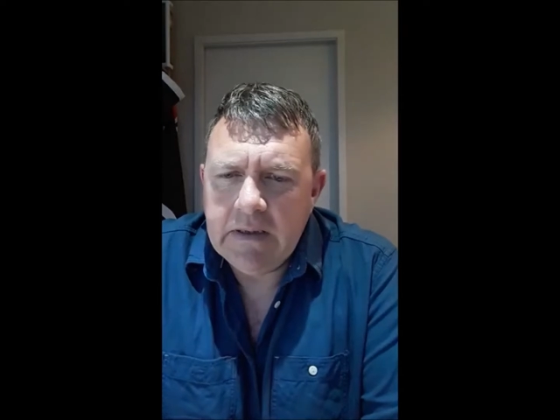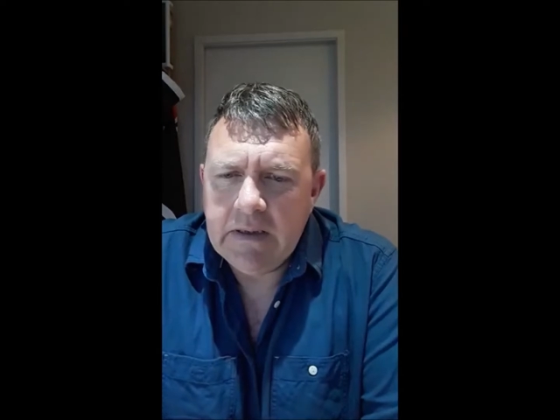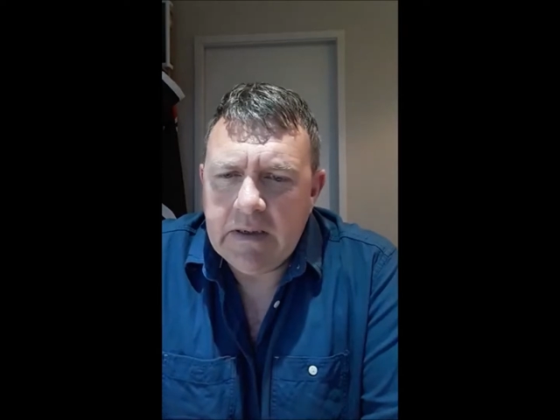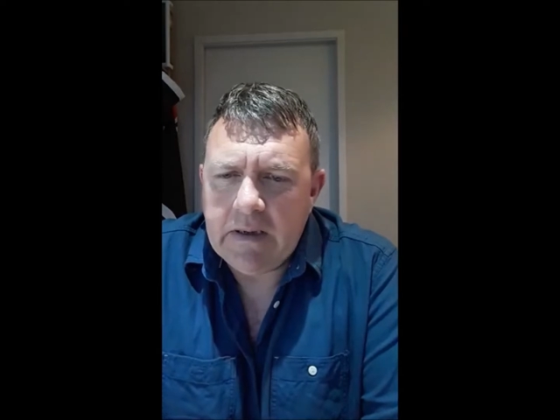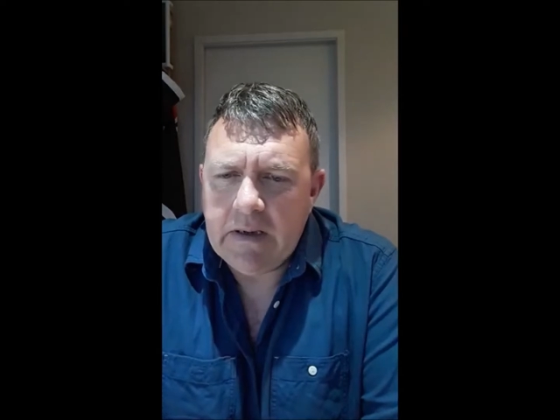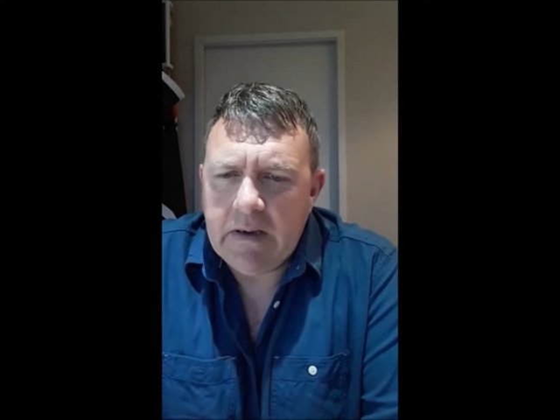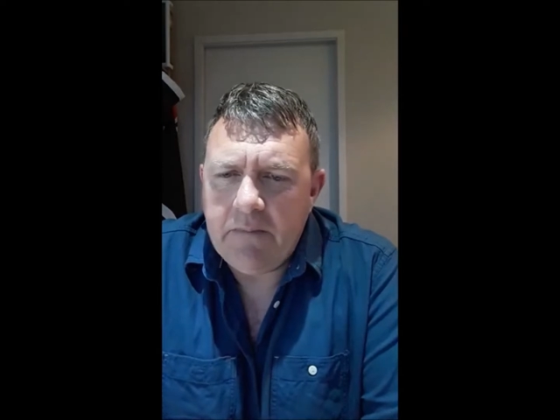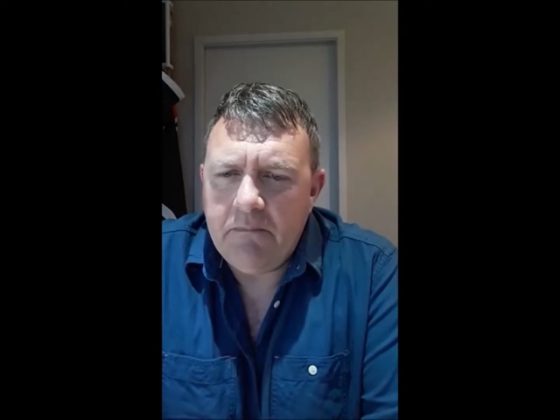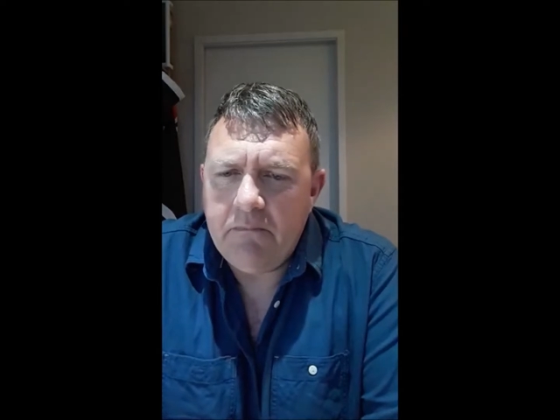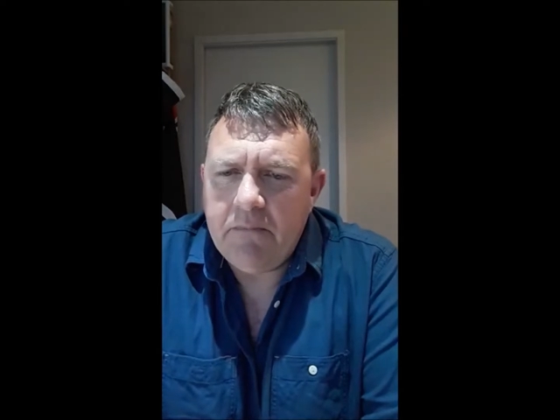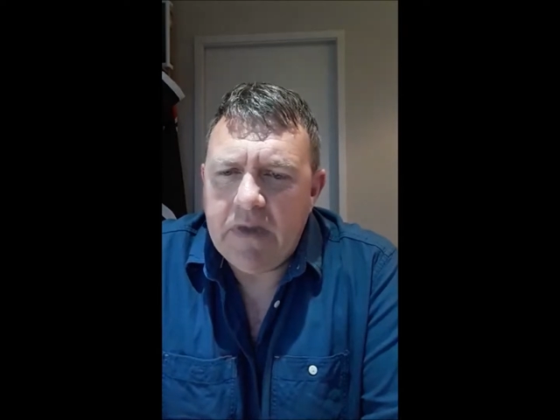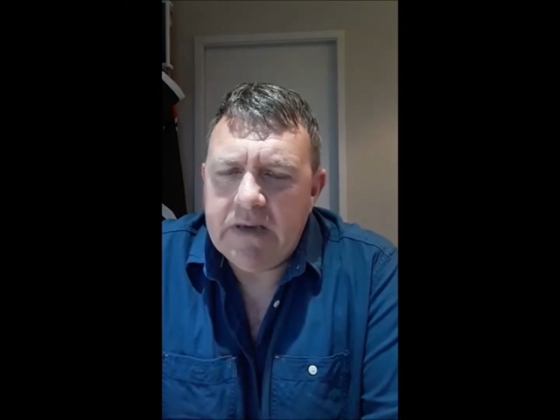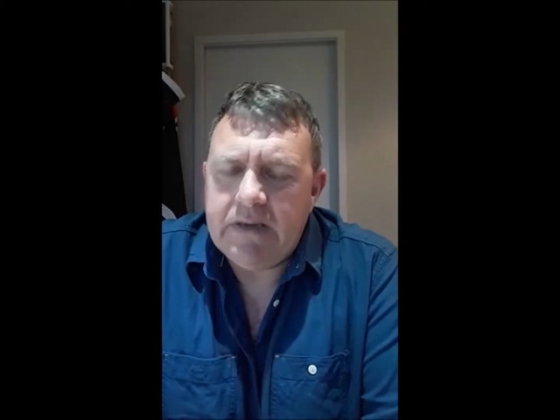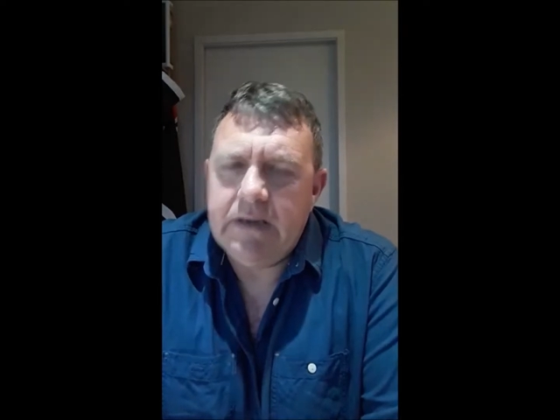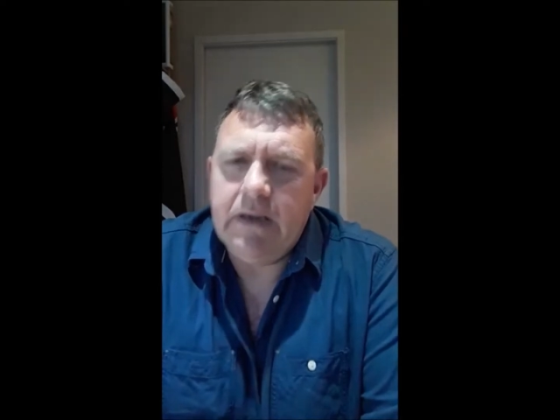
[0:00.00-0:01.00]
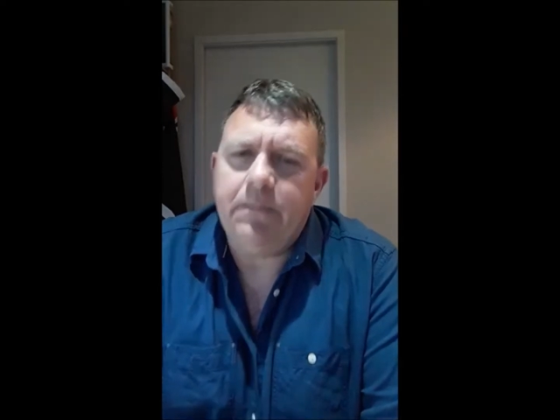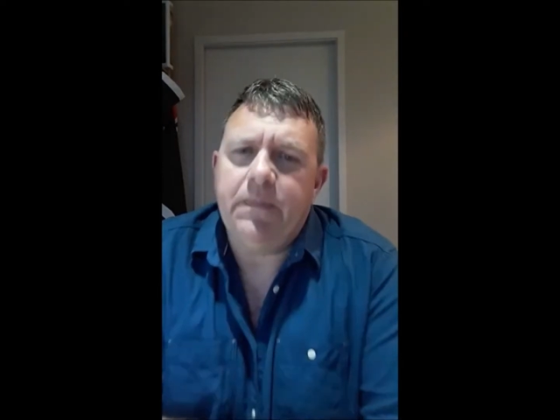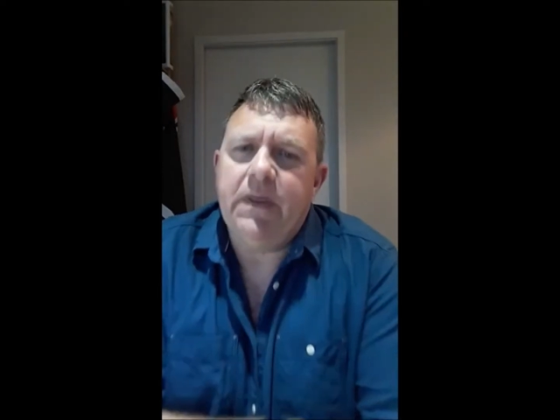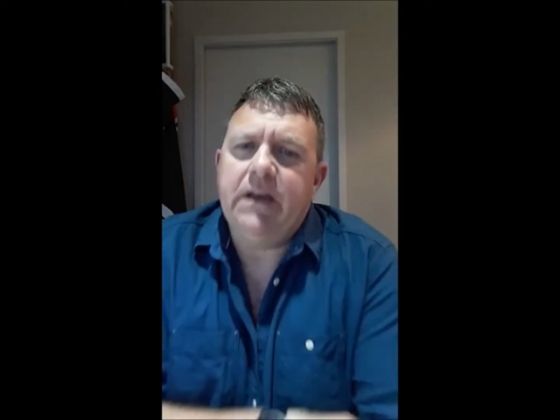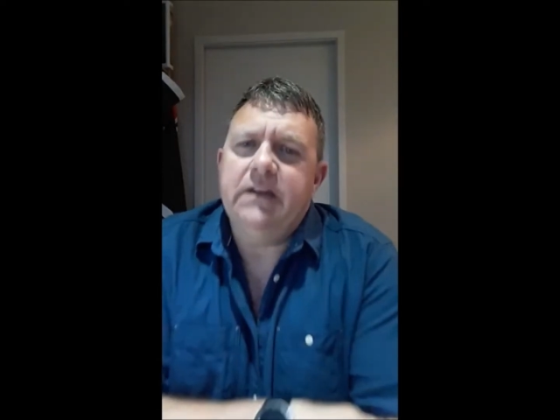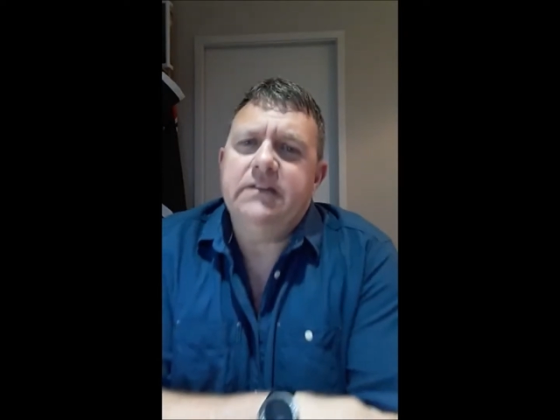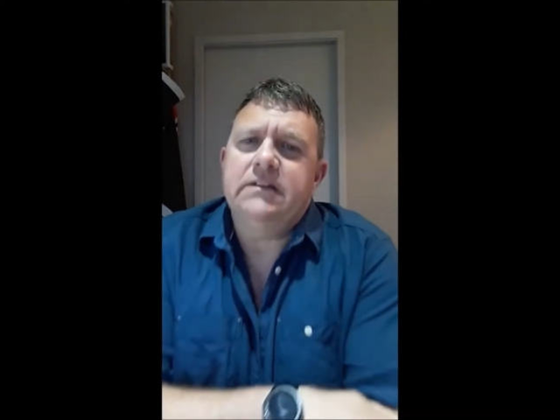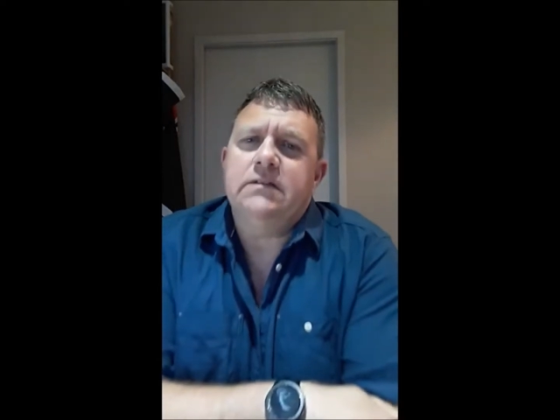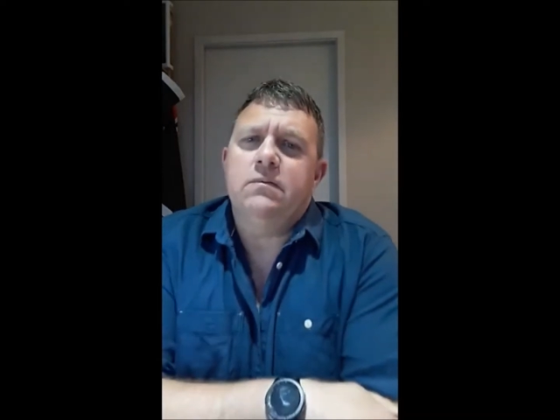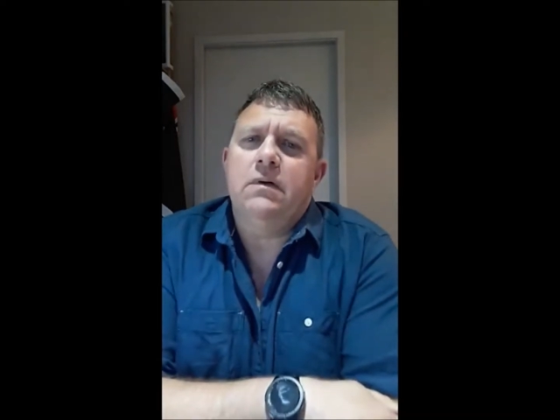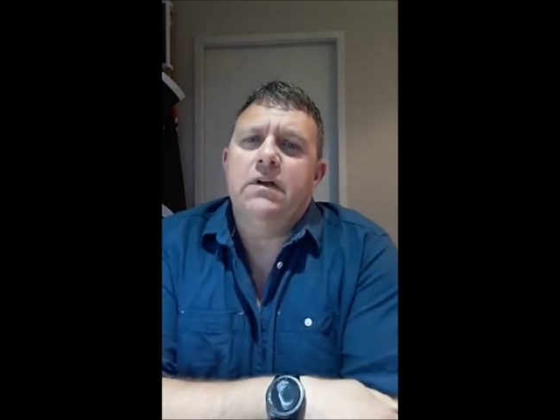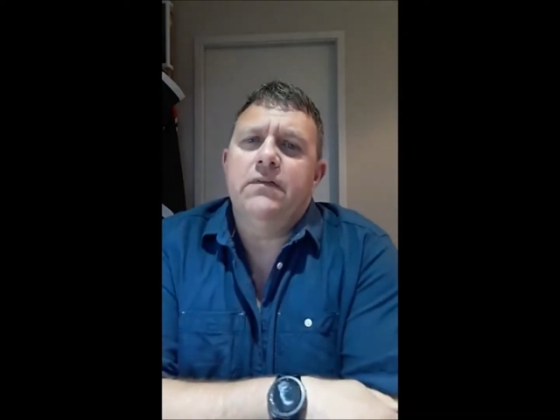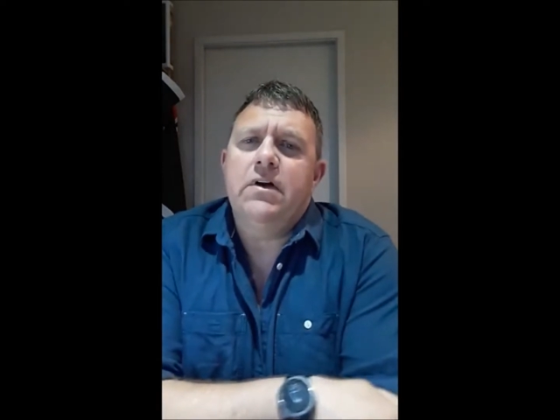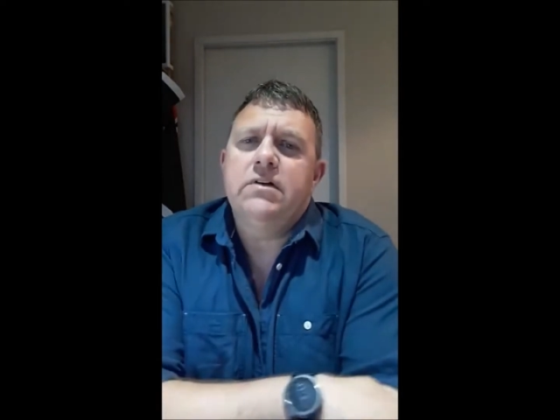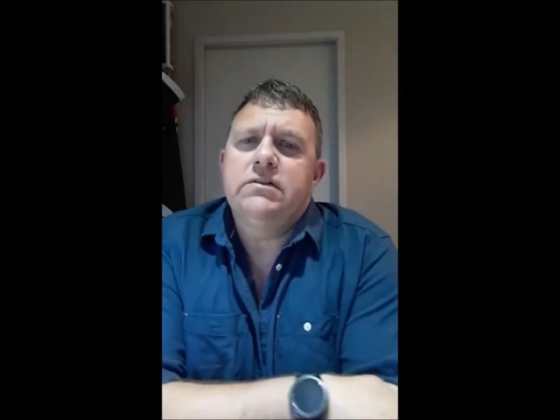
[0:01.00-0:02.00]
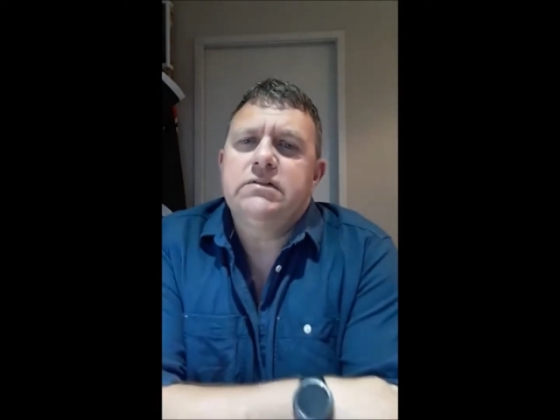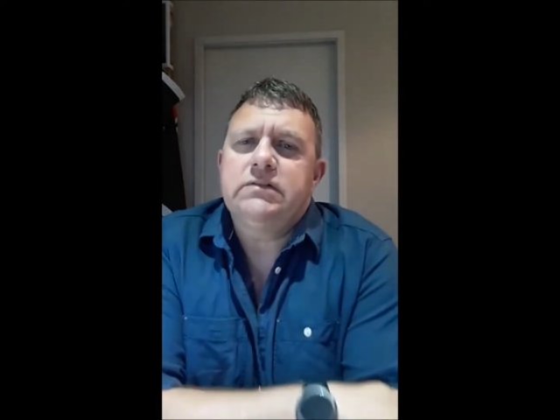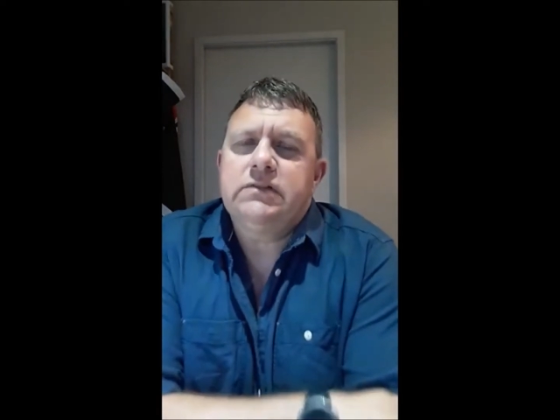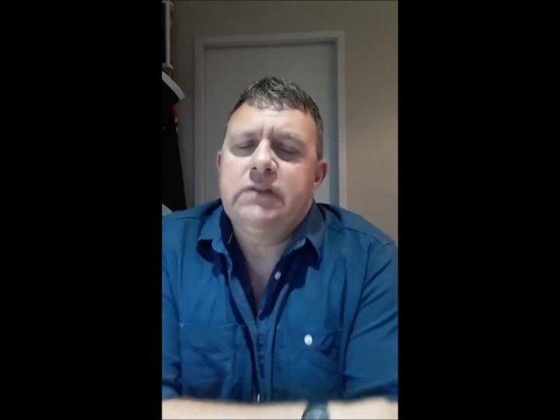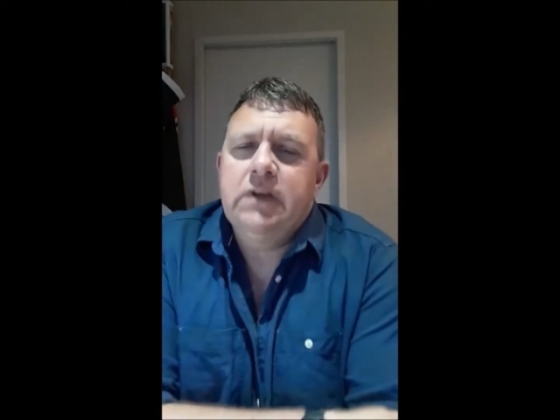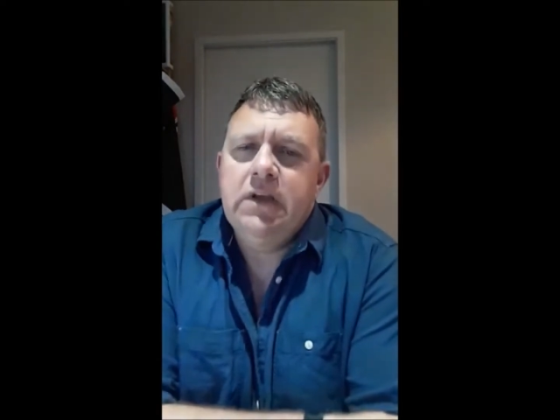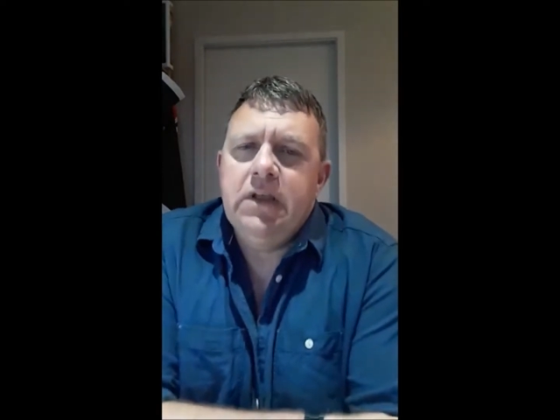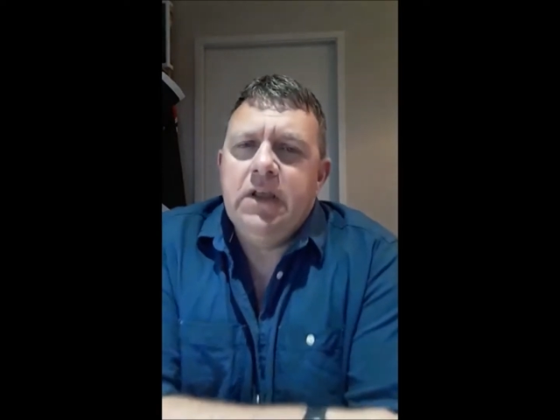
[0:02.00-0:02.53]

But yep, that is just one of those